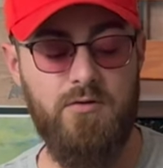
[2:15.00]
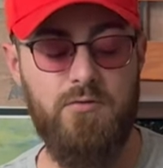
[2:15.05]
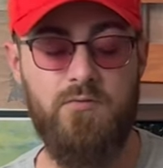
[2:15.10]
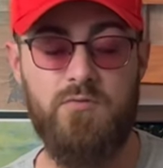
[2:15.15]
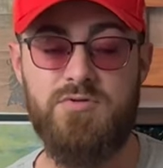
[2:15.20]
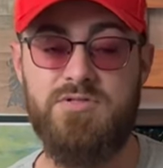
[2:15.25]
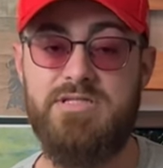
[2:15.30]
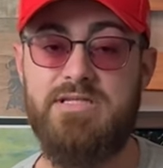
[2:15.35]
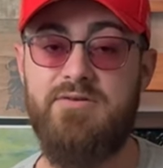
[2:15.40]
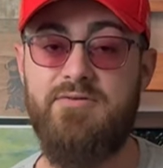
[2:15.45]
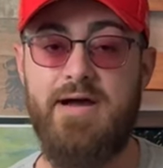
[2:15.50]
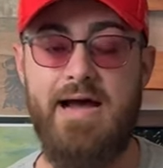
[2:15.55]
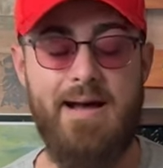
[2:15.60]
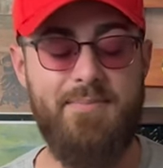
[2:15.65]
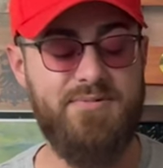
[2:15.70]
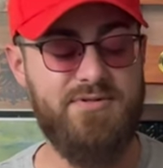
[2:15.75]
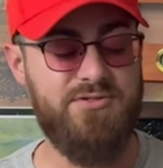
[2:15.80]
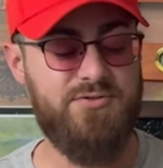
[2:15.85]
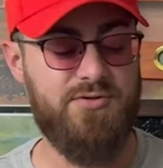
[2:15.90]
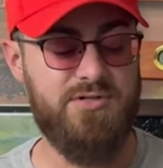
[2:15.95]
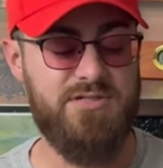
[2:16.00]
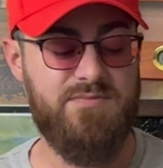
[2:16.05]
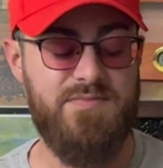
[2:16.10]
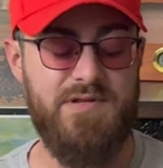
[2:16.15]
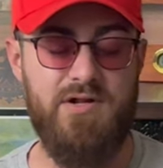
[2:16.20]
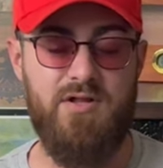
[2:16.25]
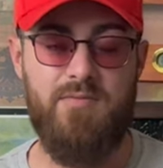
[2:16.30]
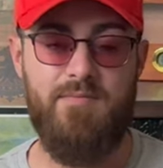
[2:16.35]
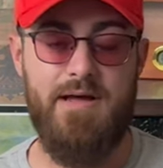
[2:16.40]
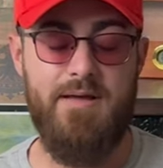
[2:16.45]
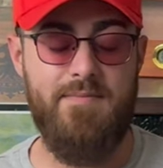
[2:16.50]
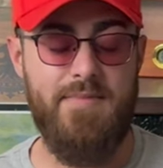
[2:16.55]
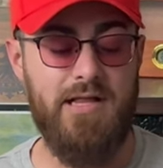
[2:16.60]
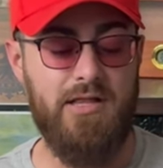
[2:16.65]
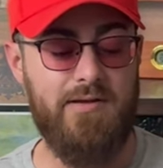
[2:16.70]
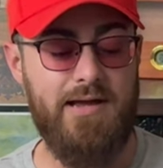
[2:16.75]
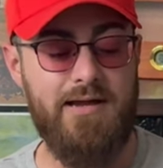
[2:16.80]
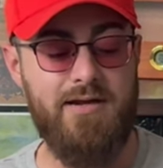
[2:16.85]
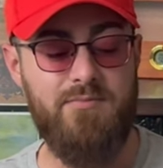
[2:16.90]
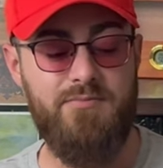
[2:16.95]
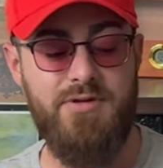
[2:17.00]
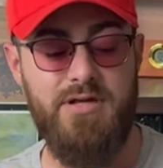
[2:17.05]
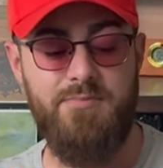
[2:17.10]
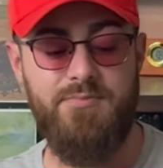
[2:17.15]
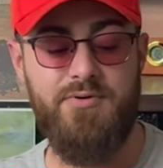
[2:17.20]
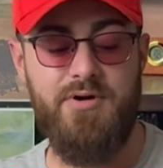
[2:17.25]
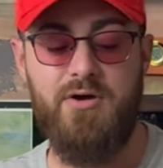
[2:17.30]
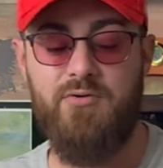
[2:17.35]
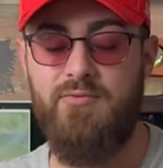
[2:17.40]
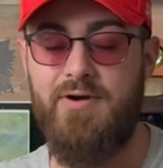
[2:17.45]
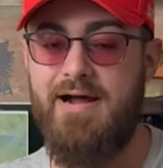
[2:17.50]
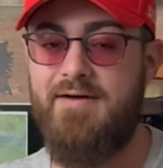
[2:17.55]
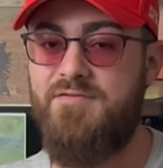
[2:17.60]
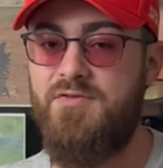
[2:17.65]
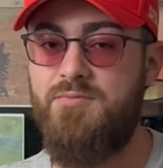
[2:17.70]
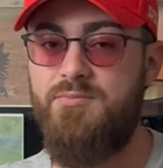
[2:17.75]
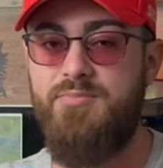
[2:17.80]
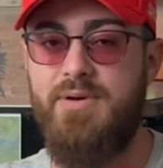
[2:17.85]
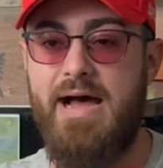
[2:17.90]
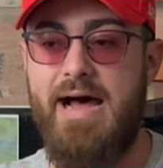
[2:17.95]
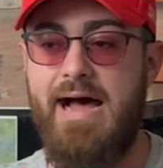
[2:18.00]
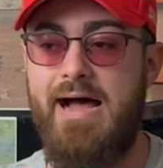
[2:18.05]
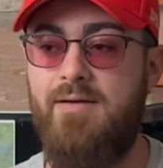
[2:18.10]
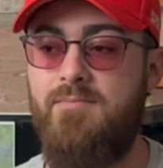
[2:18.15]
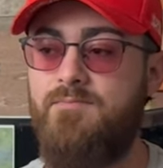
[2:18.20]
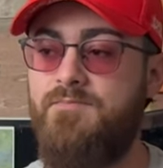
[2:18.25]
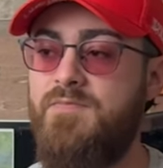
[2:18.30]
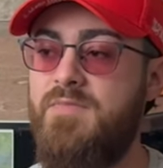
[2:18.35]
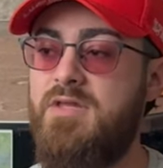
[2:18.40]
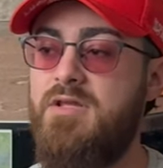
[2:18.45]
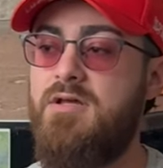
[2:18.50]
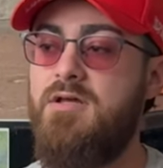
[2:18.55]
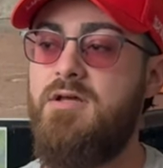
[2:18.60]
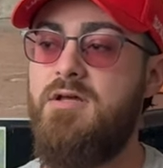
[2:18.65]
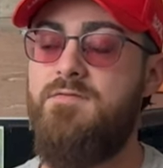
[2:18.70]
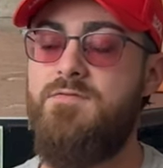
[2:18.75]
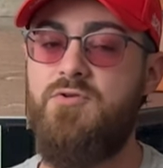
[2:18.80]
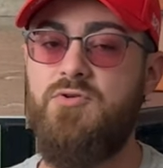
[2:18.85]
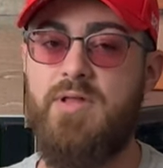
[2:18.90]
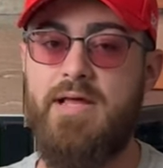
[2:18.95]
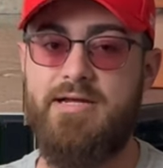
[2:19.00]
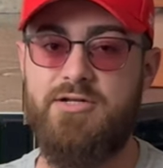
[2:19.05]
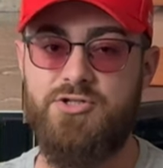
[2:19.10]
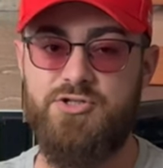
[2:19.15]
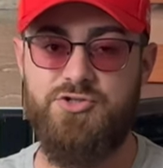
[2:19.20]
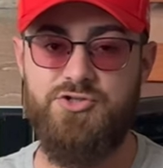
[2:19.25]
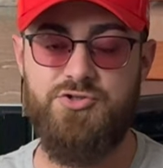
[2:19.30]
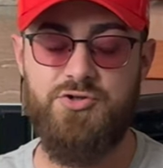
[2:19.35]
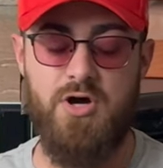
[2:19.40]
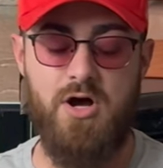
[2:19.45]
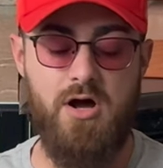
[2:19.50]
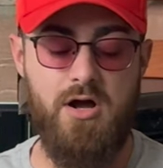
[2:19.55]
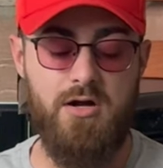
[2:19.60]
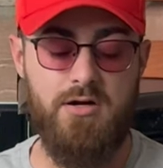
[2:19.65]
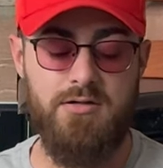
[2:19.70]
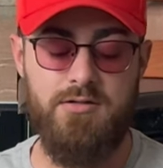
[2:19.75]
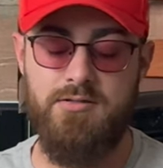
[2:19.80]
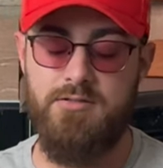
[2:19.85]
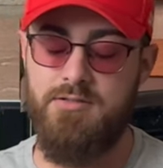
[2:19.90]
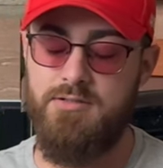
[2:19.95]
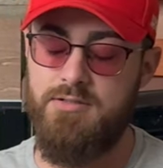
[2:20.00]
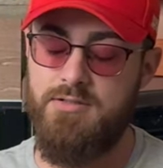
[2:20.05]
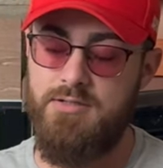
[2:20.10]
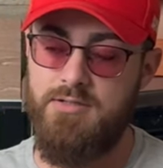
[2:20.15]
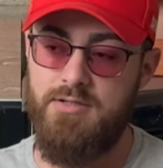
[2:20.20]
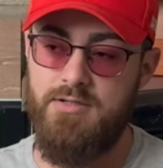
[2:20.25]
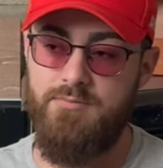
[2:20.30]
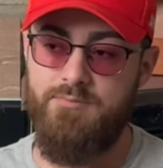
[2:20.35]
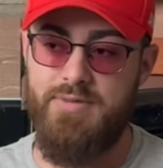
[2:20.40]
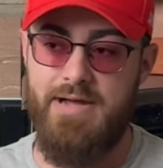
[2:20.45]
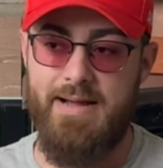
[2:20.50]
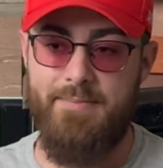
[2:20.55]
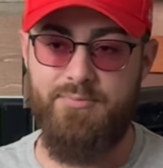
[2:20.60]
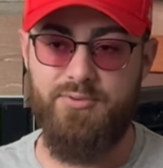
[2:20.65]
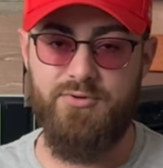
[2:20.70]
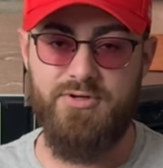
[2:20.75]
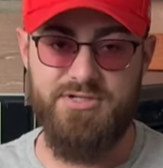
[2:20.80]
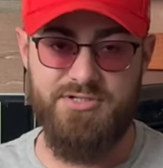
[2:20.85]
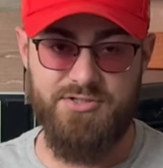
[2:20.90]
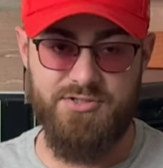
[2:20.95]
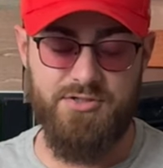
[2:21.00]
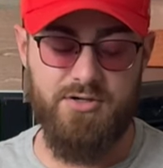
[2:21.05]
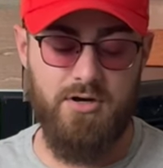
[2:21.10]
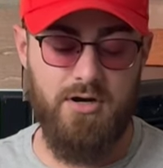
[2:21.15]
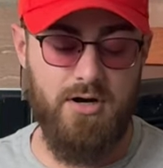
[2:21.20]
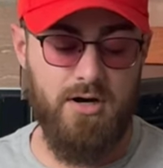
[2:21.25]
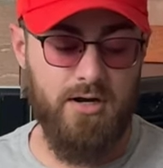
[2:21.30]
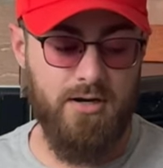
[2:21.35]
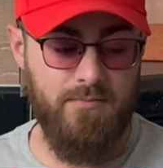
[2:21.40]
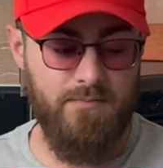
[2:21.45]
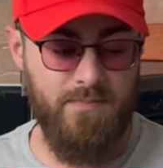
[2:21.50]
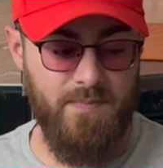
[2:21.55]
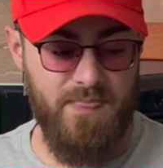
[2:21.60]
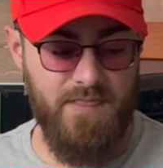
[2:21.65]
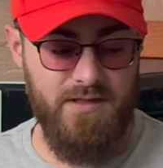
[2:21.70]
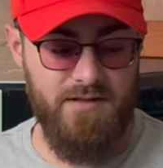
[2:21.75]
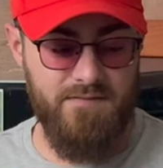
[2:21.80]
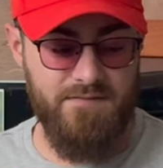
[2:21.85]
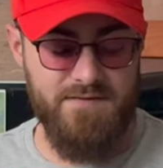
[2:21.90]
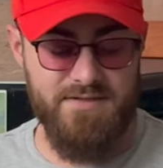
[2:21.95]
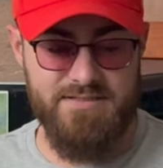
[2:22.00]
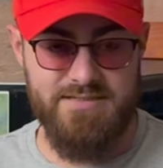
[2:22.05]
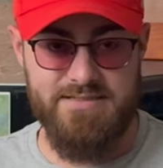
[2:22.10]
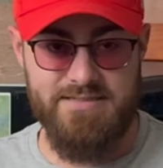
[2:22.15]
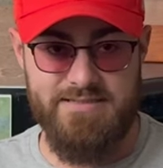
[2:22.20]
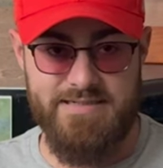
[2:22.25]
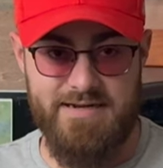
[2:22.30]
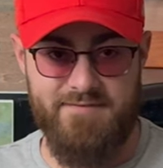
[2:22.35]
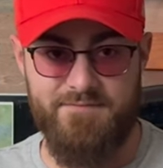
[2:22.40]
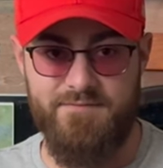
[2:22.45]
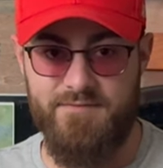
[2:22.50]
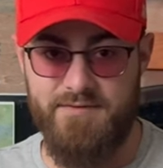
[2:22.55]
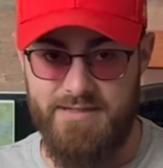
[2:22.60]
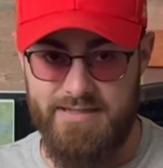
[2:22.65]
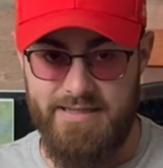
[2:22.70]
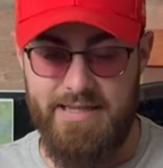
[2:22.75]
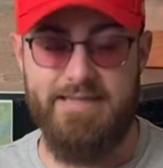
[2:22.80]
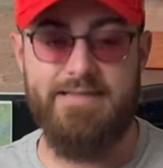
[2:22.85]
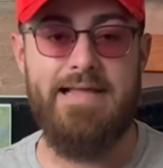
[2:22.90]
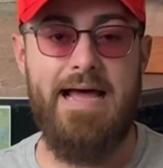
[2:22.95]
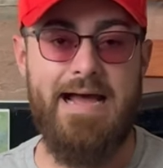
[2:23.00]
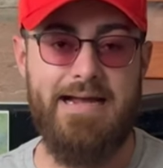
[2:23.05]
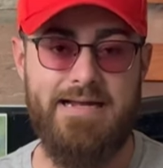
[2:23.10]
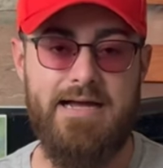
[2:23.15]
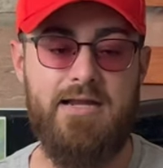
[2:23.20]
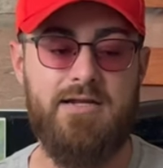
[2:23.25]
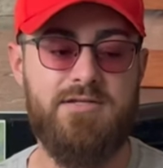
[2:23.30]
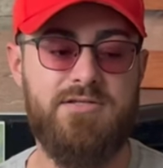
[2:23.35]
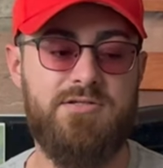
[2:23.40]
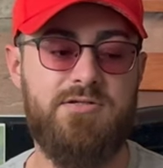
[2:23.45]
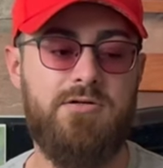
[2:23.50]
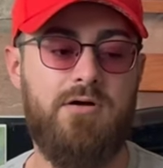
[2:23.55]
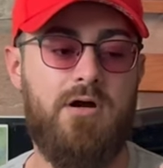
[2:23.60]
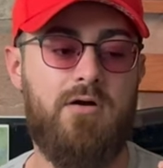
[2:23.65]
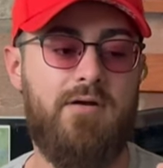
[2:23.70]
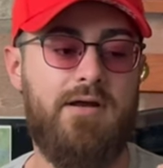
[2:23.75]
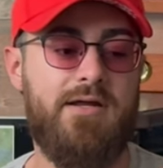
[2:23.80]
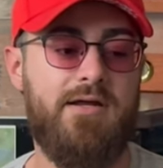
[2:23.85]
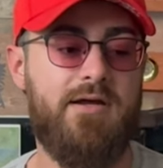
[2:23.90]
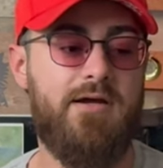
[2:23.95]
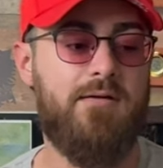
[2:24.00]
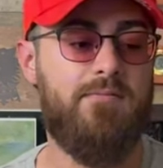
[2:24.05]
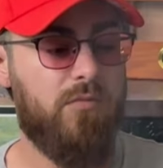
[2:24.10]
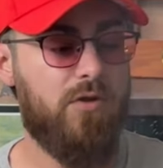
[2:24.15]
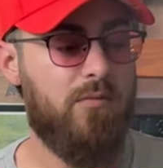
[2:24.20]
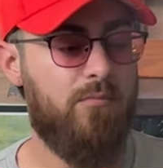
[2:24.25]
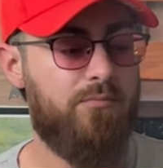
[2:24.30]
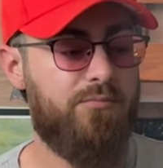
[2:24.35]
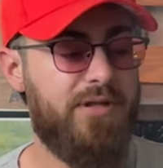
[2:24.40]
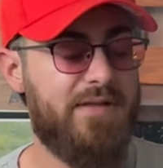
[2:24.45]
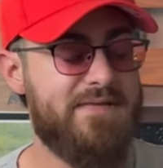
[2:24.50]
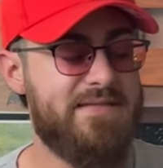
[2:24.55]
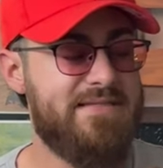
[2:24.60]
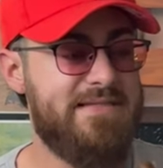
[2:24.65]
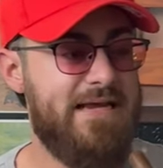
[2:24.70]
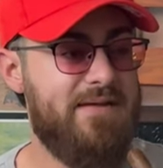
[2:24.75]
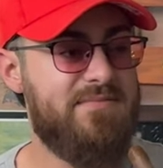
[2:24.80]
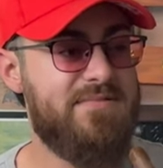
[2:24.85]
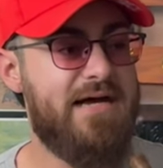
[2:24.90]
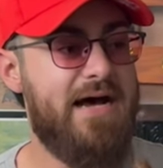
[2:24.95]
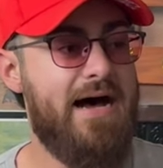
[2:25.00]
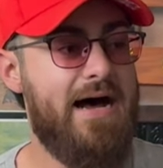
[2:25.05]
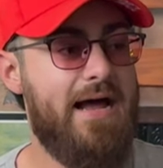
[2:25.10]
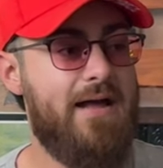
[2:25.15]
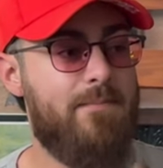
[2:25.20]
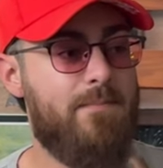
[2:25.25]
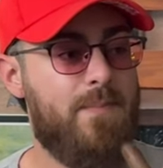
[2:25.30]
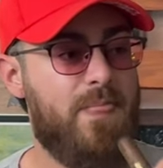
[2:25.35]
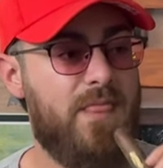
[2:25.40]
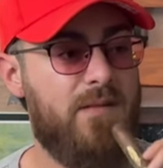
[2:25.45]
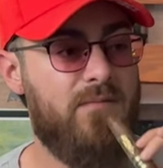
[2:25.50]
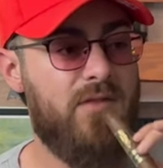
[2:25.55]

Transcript: We'll see what happens towards the middle. It might mellow out a bit, but right off the bat, if you like a strong peppery cigar, this is definitely like that kind of cigar right here. But at the same time,